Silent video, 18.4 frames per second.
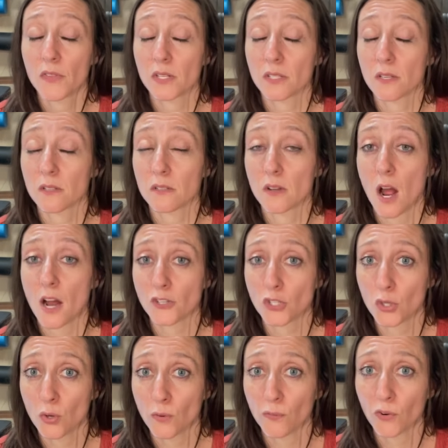This is not
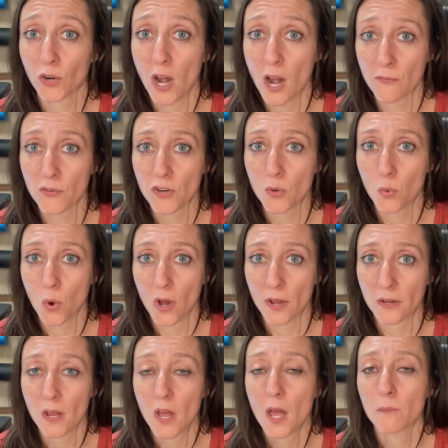true for
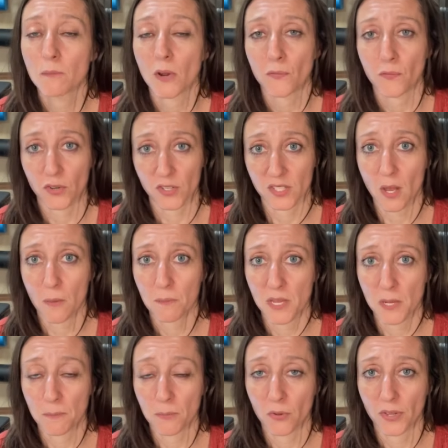everyone, but for some
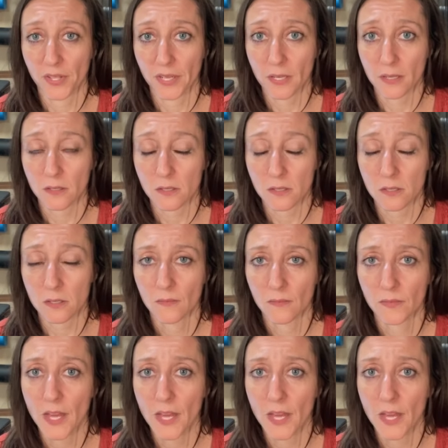people it is.